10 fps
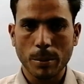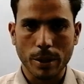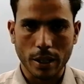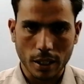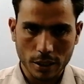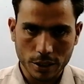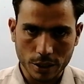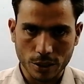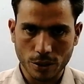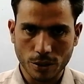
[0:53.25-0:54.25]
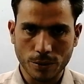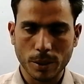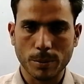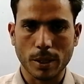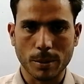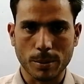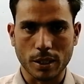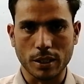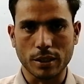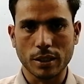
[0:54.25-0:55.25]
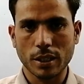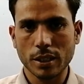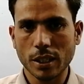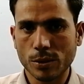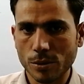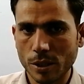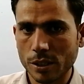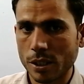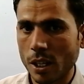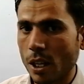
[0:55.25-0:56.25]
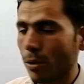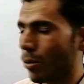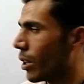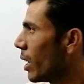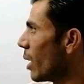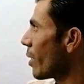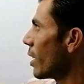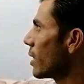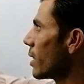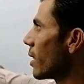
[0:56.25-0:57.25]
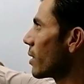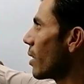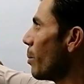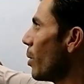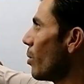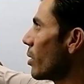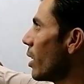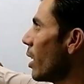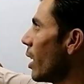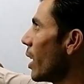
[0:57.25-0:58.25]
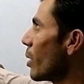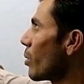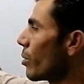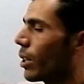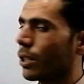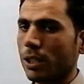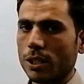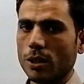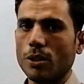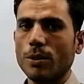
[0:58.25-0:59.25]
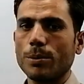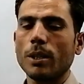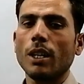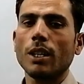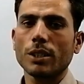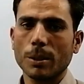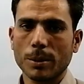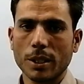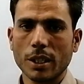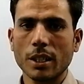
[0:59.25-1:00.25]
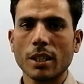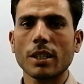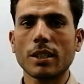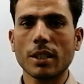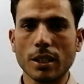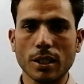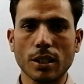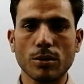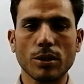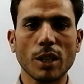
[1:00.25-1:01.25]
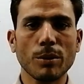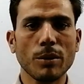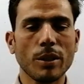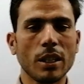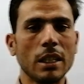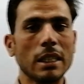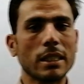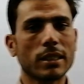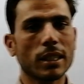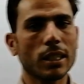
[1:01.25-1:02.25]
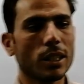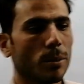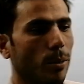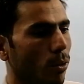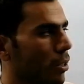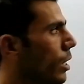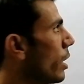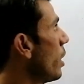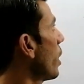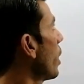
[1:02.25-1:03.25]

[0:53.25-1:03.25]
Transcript: periodicity of properties. Dear students, today our lecture is about the introduction of chapter 3rd. Today we will study about the